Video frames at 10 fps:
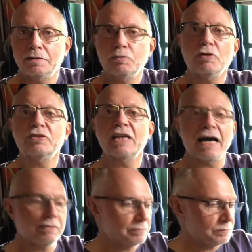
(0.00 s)
What's
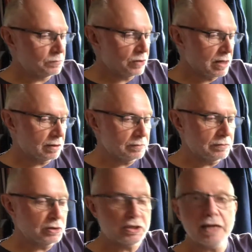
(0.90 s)
that? Well,
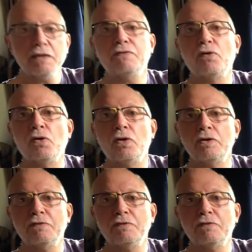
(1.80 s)
you take the 4